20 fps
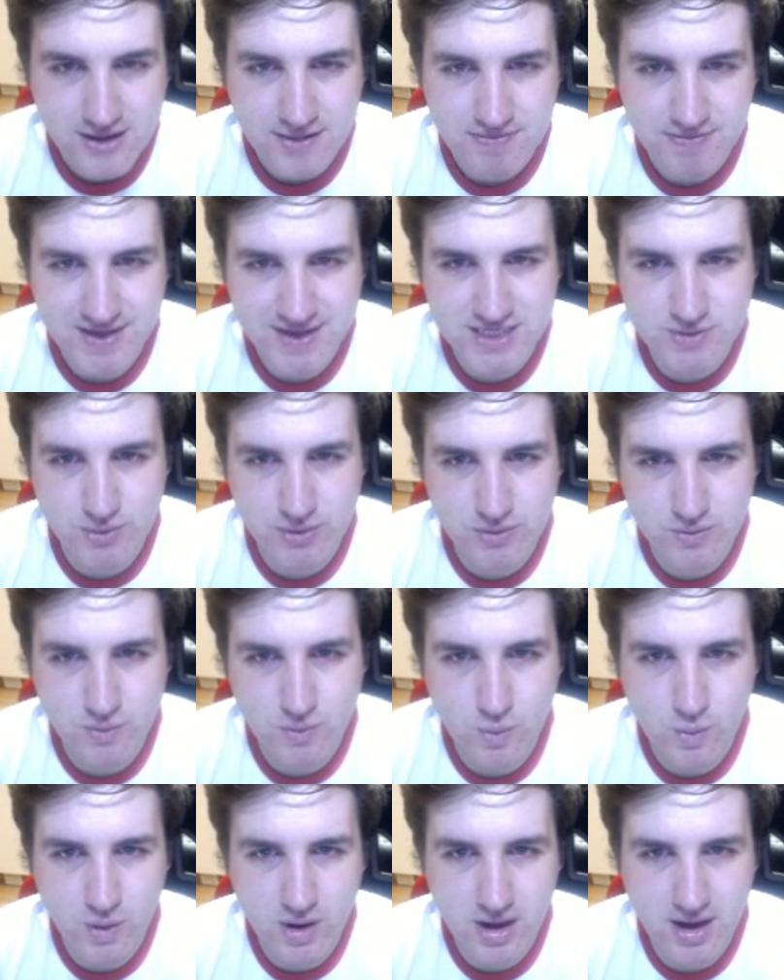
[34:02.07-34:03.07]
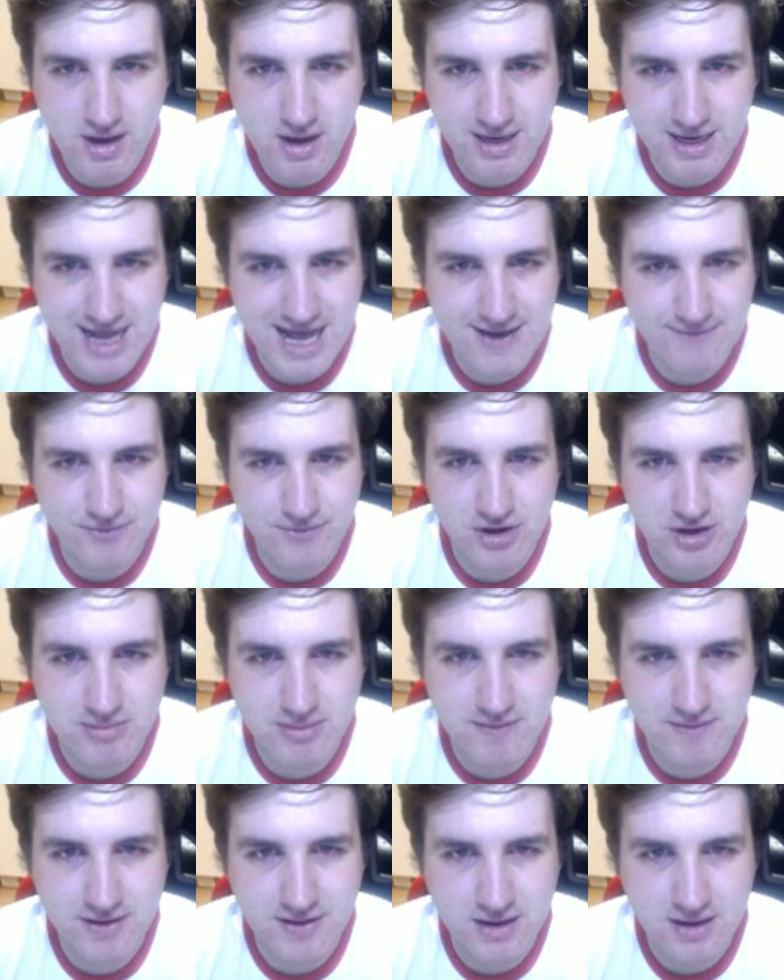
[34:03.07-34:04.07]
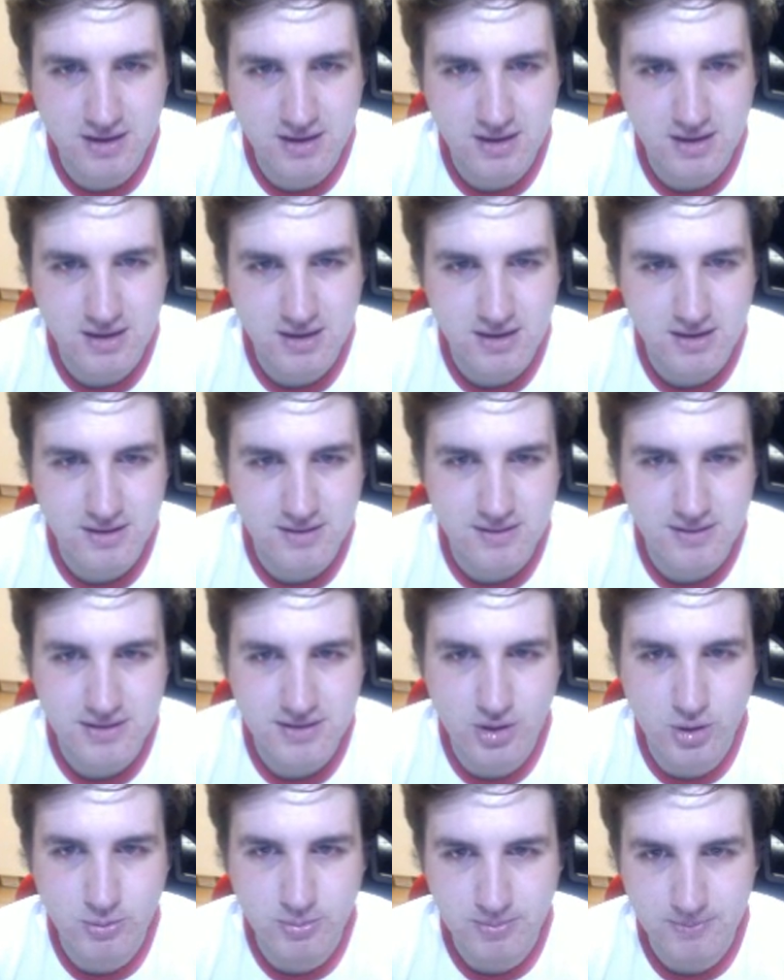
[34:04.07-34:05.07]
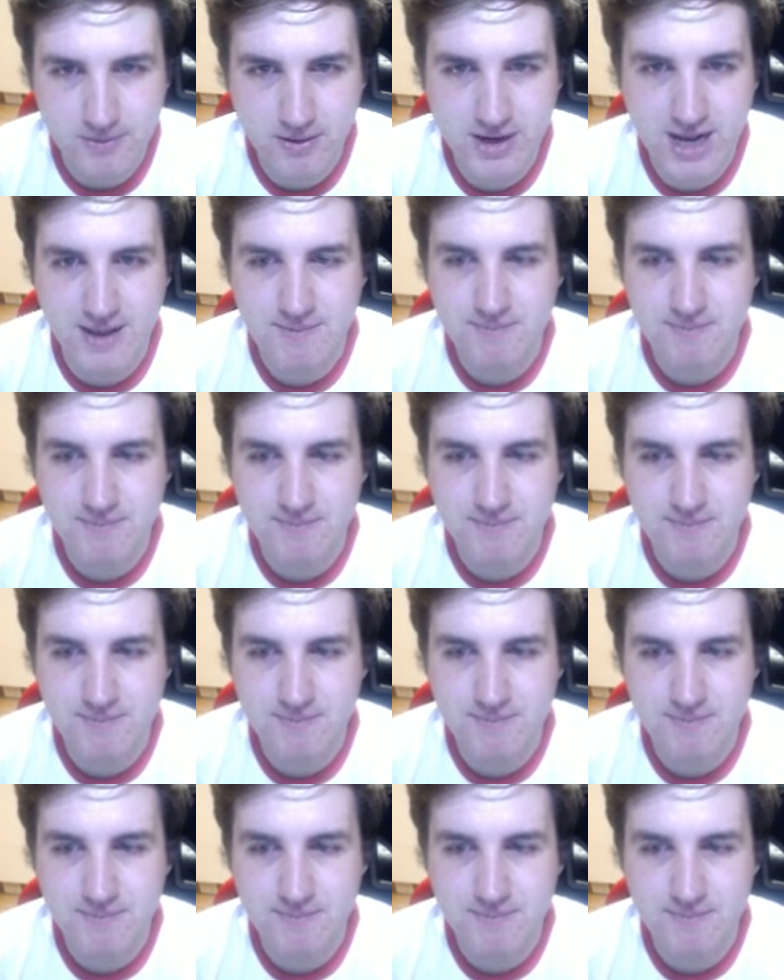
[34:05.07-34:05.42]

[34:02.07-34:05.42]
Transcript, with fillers: This one will work. I haven't got him, have I? Nope. Okay.